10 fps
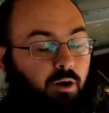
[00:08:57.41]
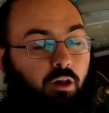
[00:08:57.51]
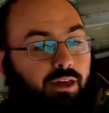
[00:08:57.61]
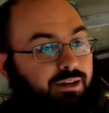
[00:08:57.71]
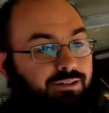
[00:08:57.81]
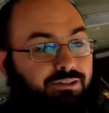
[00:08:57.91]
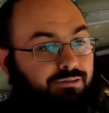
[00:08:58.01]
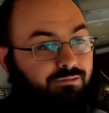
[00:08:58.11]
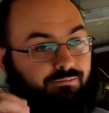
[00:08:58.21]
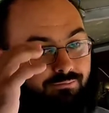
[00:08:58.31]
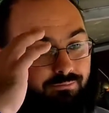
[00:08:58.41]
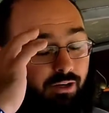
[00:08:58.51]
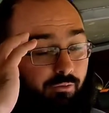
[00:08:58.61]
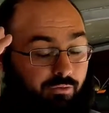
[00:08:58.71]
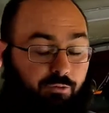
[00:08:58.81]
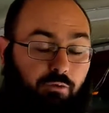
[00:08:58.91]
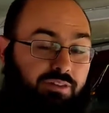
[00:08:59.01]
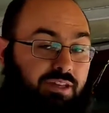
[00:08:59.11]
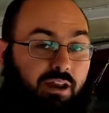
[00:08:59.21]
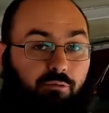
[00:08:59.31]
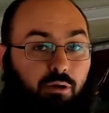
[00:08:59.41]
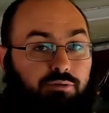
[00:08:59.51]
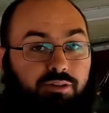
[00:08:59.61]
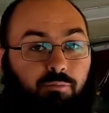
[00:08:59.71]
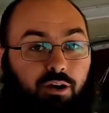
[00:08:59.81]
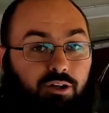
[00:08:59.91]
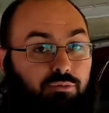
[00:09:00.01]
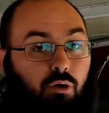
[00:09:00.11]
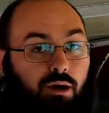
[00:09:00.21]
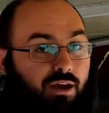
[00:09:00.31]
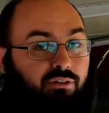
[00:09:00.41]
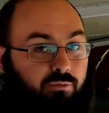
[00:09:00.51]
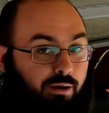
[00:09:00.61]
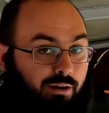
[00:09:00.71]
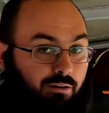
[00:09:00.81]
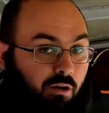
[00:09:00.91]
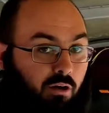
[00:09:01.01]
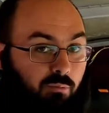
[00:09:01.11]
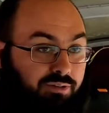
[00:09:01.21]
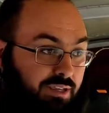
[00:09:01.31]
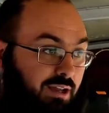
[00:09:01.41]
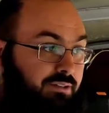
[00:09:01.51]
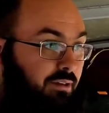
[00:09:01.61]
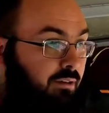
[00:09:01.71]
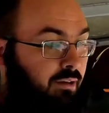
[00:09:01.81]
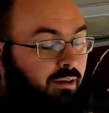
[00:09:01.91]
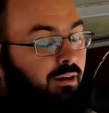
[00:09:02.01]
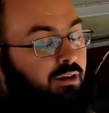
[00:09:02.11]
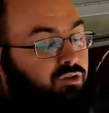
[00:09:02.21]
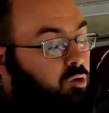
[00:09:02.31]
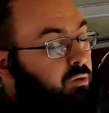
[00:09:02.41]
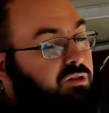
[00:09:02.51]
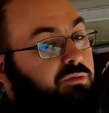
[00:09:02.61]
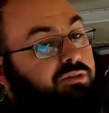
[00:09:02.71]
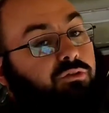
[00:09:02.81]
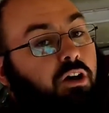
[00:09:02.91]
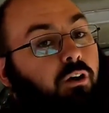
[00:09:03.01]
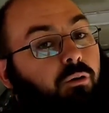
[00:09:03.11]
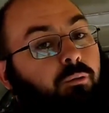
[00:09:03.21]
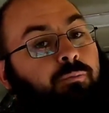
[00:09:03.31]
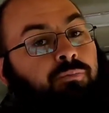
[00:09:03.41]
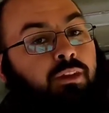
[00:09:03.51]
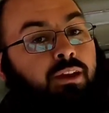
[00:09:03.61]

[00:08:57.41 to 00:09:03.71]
All that is just, you know, if you're on the side of the road somewhere and you don't have anybody to call besides a super expensive tow,